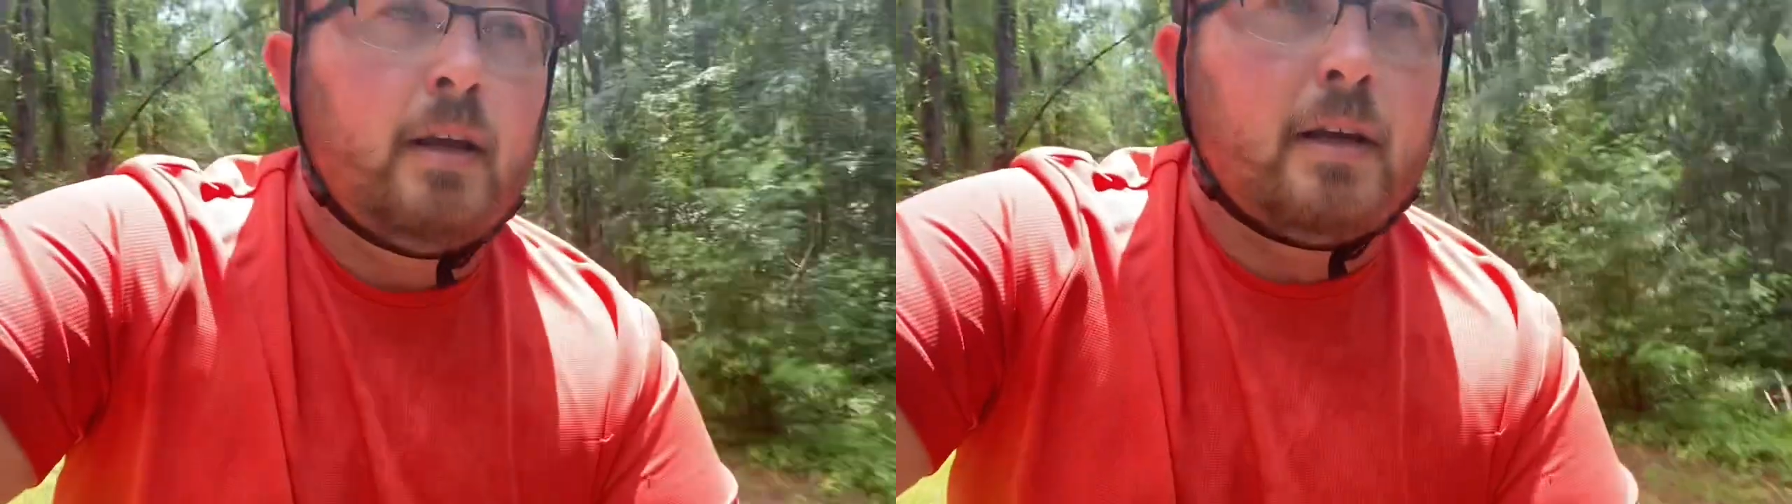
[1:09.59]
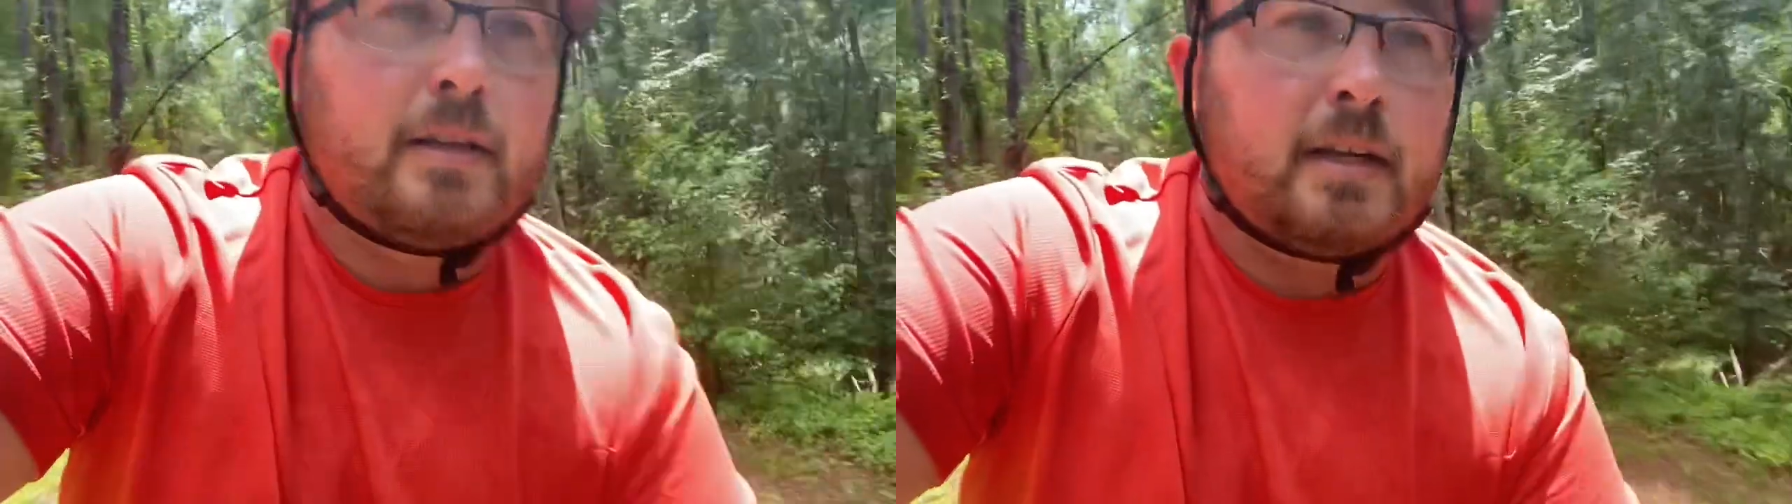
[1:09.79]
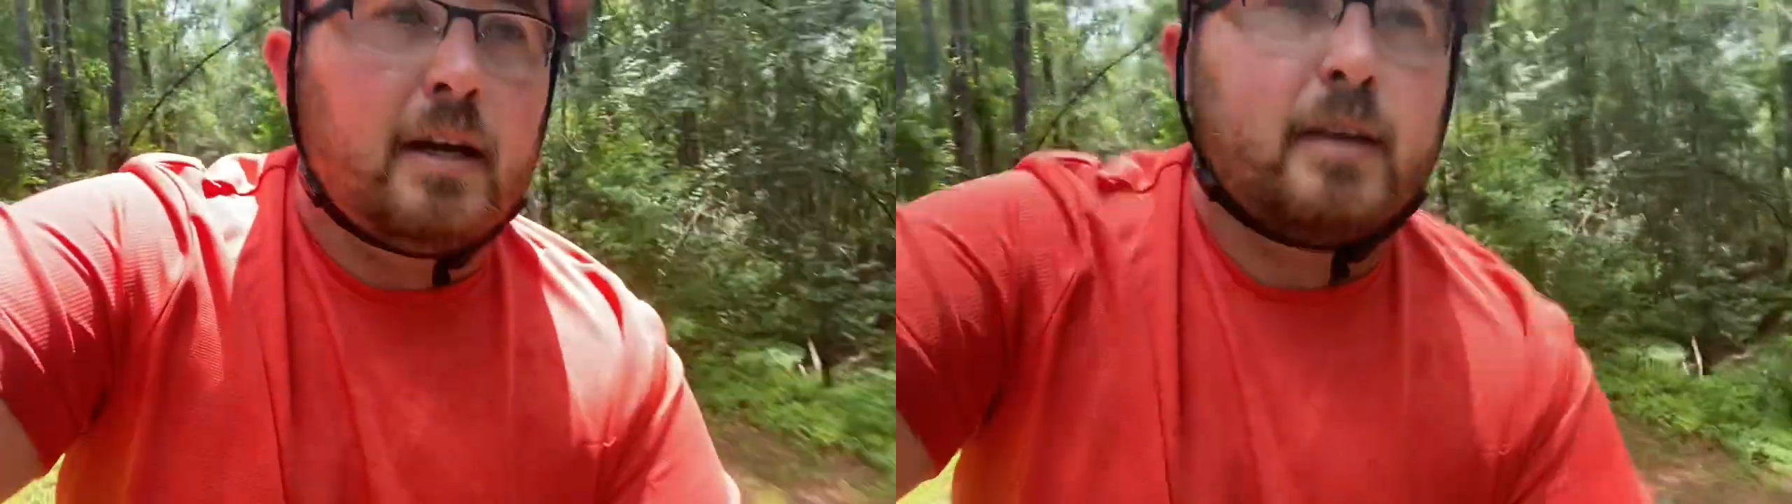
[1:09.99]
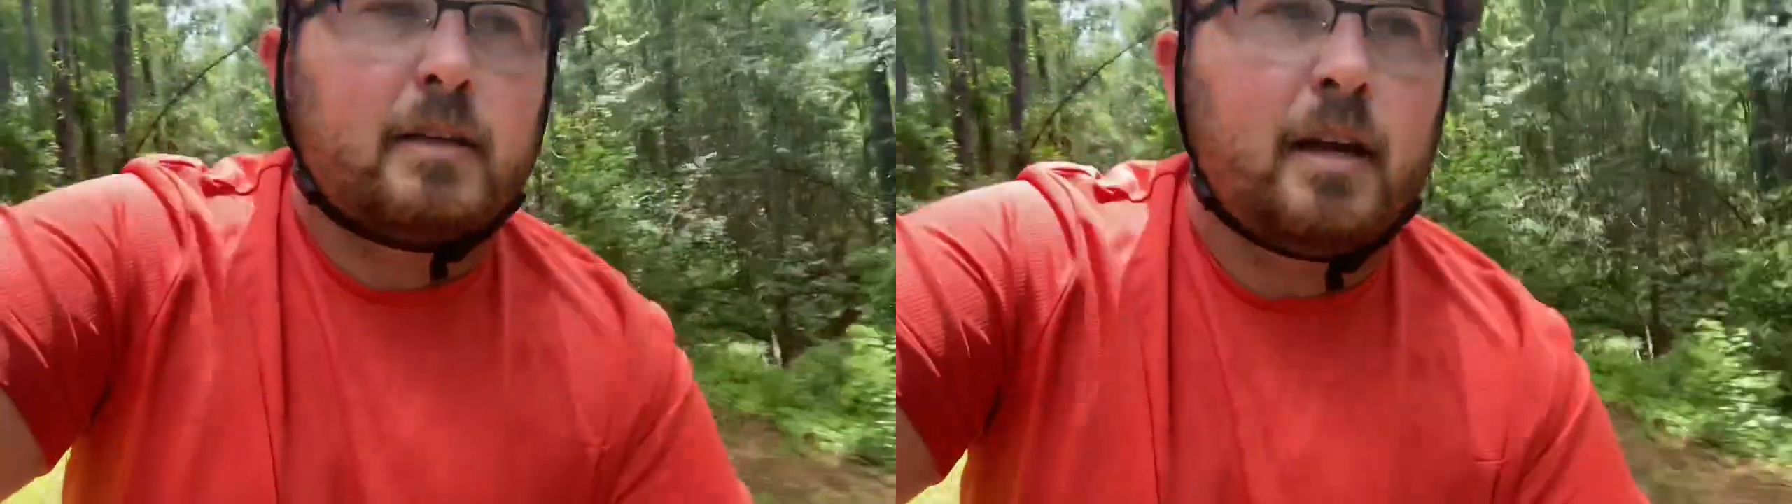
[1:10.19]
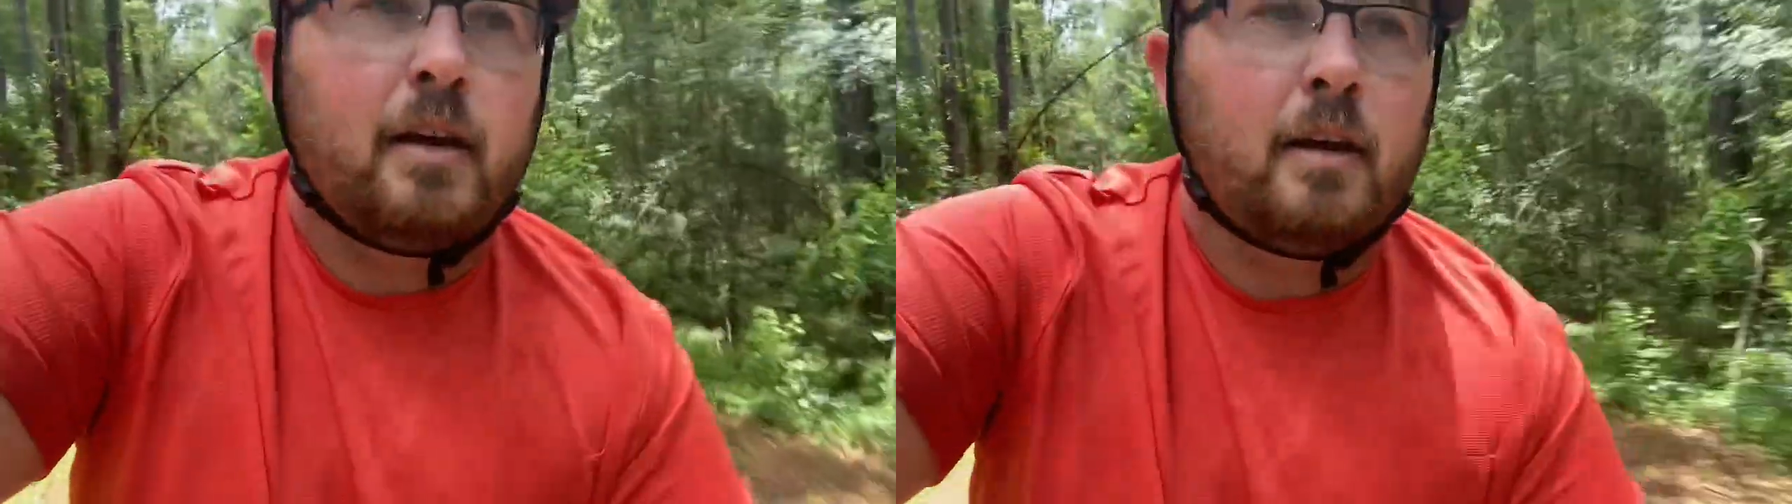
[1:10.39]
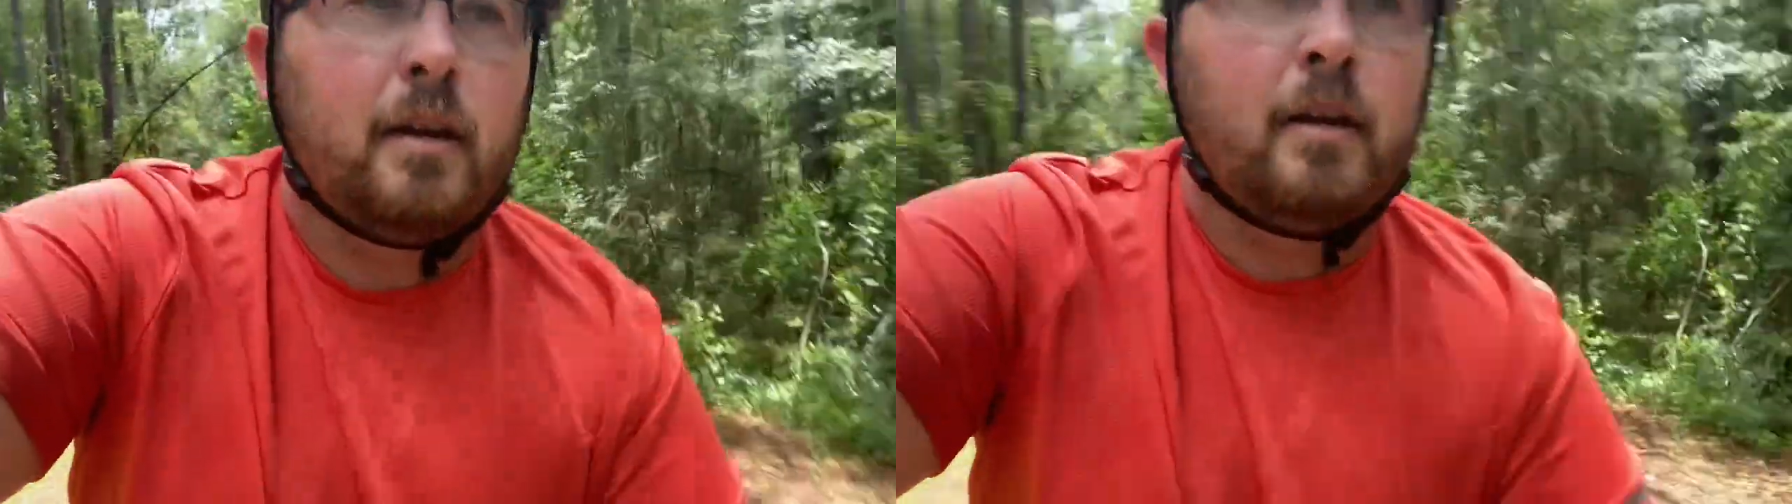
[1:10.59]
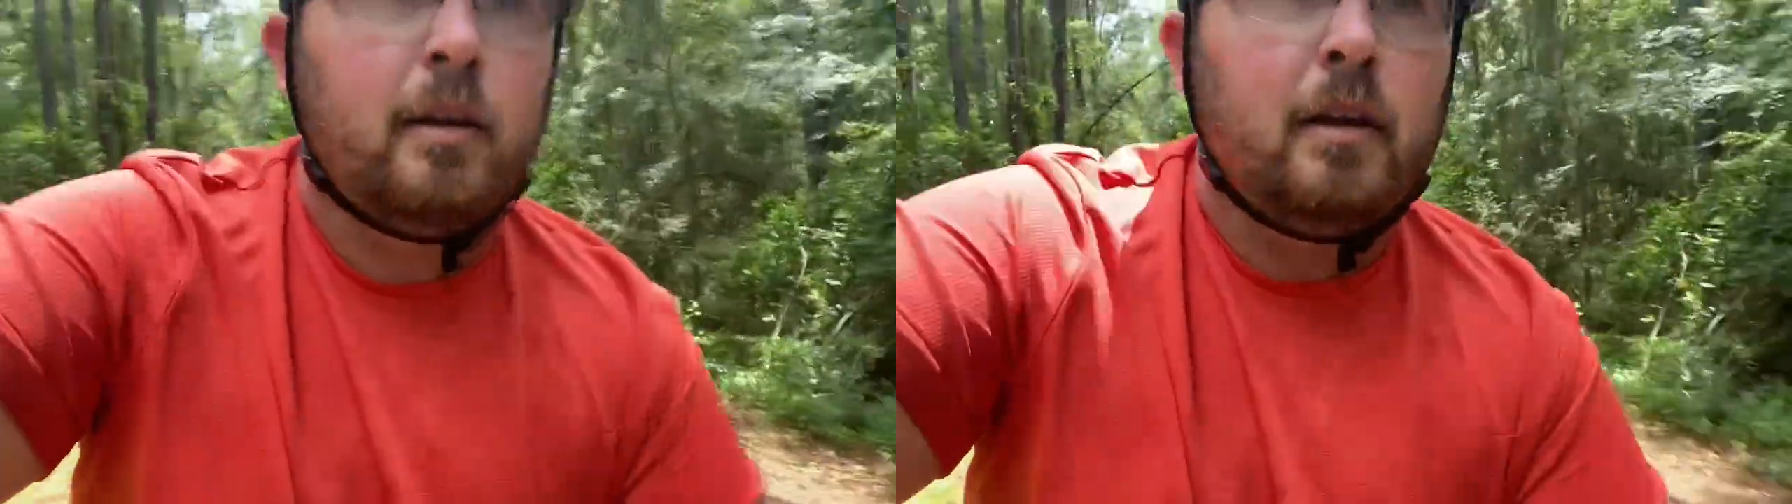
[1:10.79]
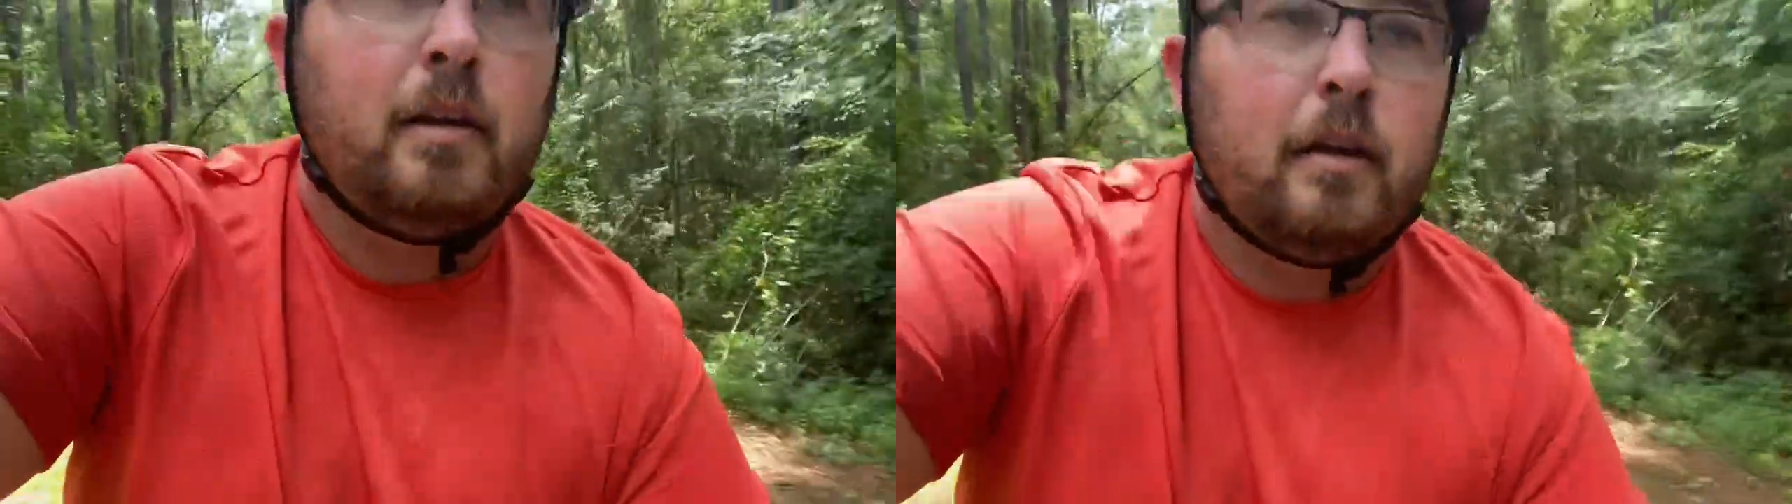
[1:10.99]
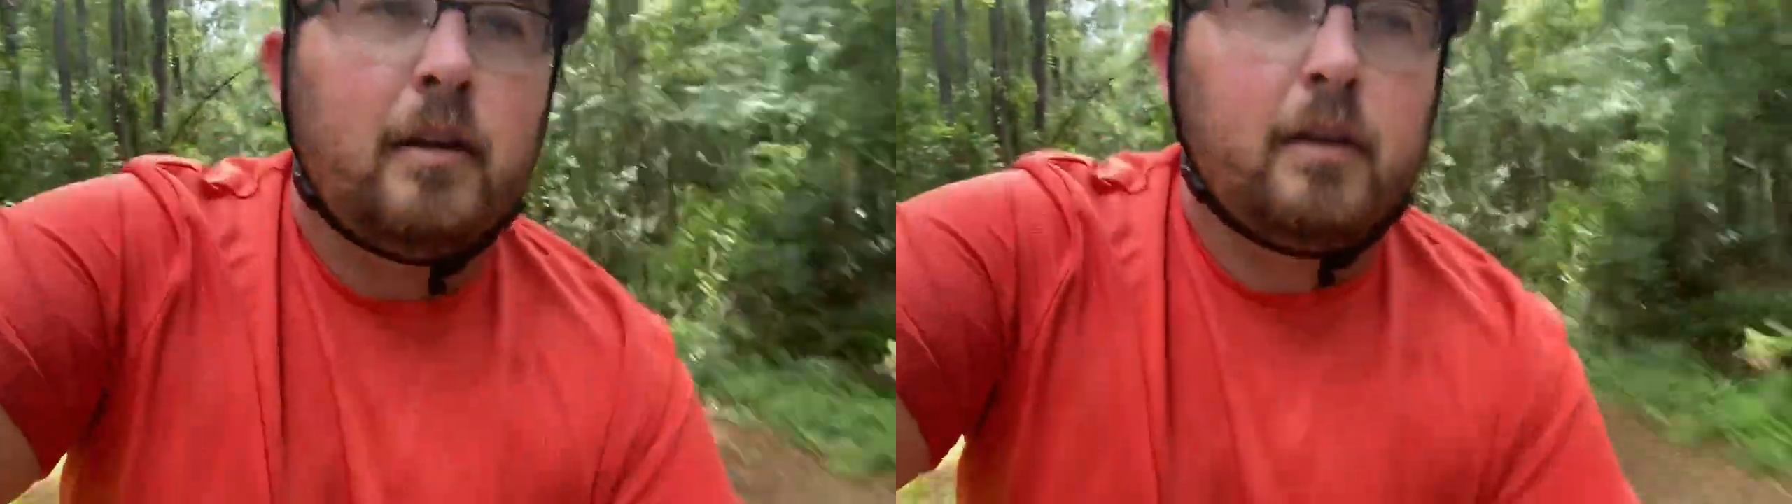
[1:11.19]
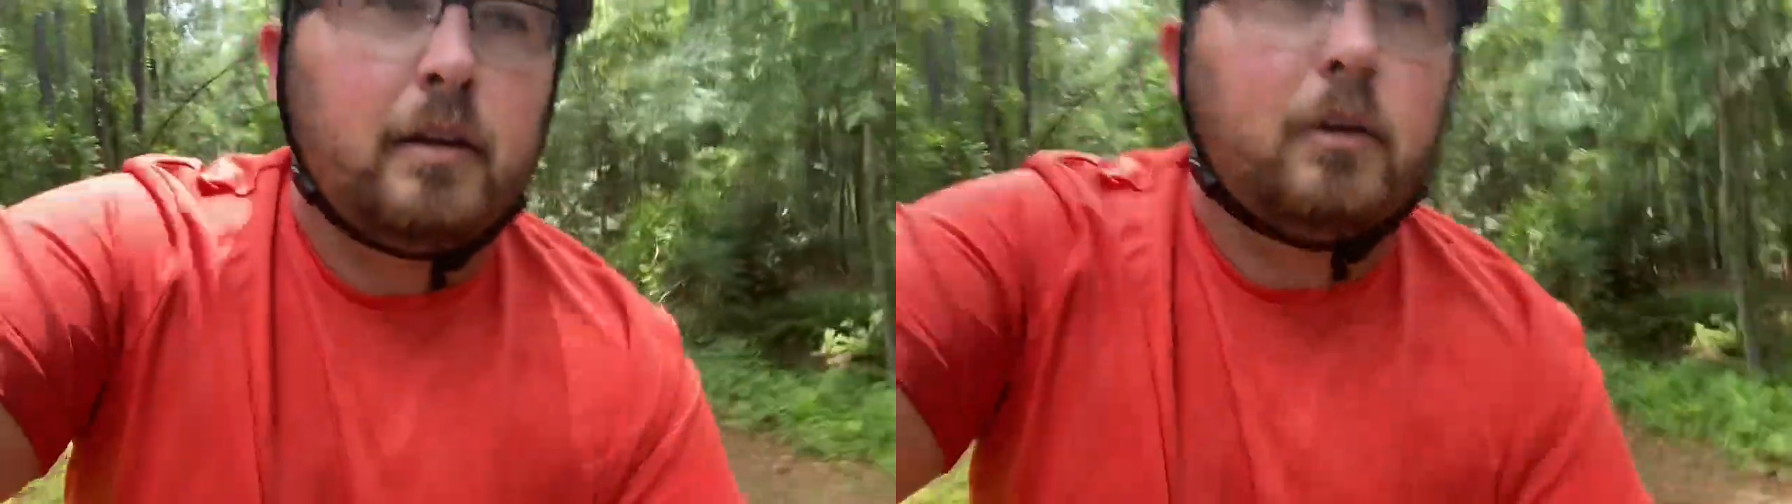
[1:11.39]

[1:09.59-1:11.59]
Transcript: That says, "The